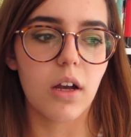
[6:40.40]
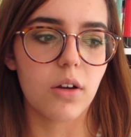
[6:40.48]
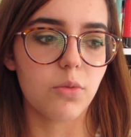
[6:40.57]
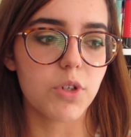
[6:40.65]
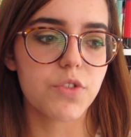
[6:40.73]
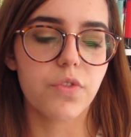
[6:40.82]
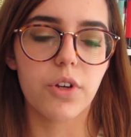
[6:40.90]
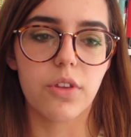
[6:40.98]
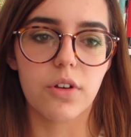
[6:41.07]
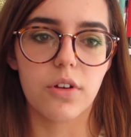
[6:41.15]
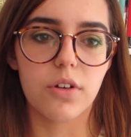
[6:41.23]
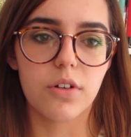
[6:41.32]
which
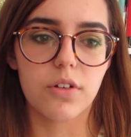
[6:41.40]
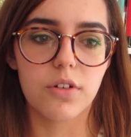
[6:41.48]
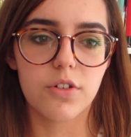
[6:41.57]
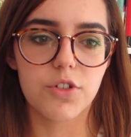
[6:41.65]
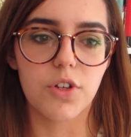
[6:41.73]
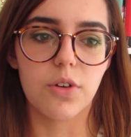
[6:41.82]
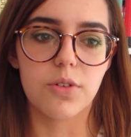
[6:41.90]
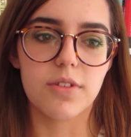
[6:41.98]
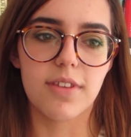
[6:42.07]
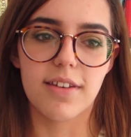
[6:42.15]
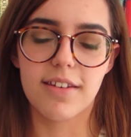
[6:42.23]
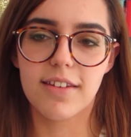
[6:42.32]
further shows
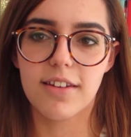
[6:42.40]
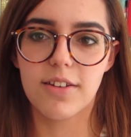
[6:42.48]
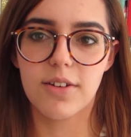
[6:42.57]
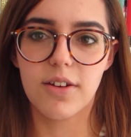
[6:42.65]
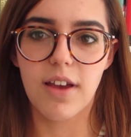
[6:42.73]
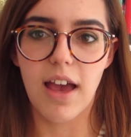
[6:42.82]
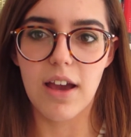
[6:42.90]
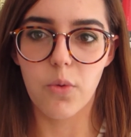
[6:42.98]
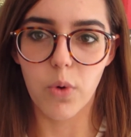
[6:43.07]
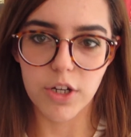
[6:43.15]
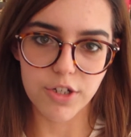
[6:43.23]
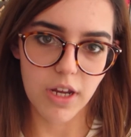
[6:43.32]
that
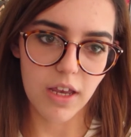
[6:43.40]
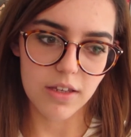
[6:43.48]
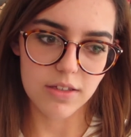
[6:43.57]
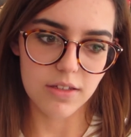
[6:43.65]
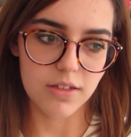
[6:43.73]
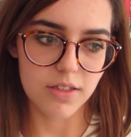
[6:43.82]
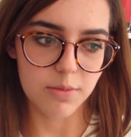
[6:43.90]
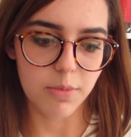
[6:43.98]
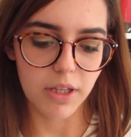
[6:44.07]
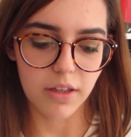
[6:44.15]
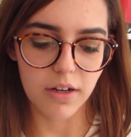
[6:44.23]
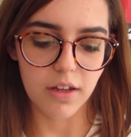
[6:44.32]
when she has the
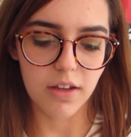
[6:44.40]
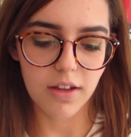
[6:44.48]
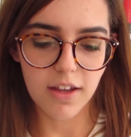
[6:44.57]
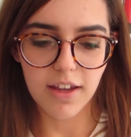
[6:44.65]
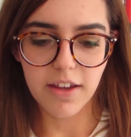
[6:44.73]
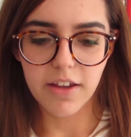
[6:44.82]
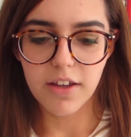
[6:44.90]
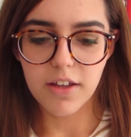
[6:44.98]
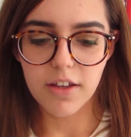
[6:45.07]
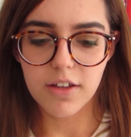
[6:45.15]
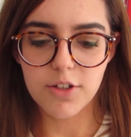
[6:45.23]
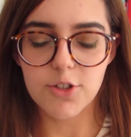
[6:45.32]
disability,
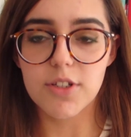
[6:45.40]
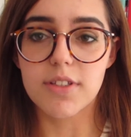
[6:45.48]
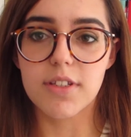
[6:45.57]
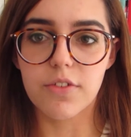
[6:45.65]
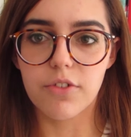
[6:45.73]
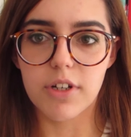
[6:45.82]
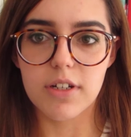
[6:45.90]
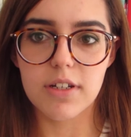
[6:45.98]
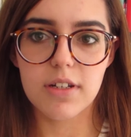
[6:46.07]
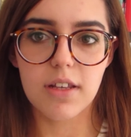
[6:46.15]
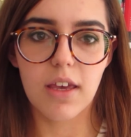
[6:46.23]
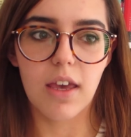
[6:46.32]
she's
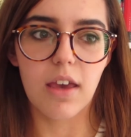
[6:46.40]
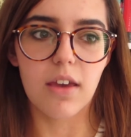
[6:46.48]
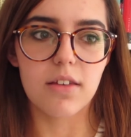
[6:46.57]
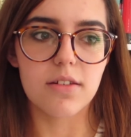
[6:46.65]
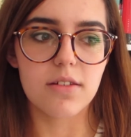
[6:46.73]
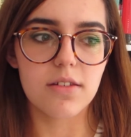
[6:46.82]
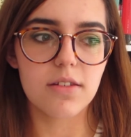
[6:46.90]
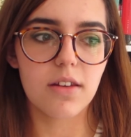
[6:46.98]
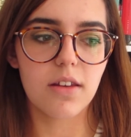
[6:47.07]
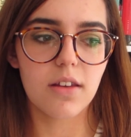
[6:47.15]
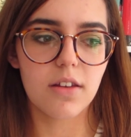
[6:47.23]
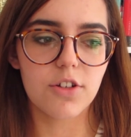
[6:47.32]
different and
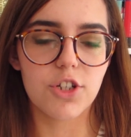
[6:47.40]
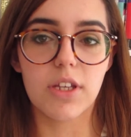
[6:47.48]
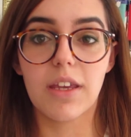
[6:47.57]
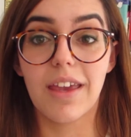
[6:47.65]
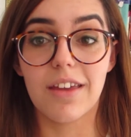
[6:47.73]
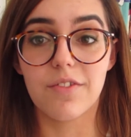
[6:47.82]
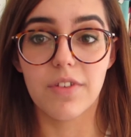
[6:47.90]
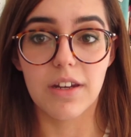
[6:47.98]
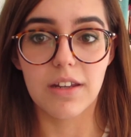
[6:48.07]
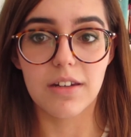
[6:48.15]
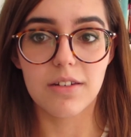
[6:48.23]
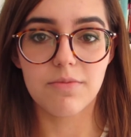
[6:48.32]
she can't fit
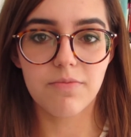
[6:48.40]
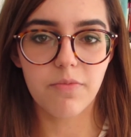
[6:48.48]
in.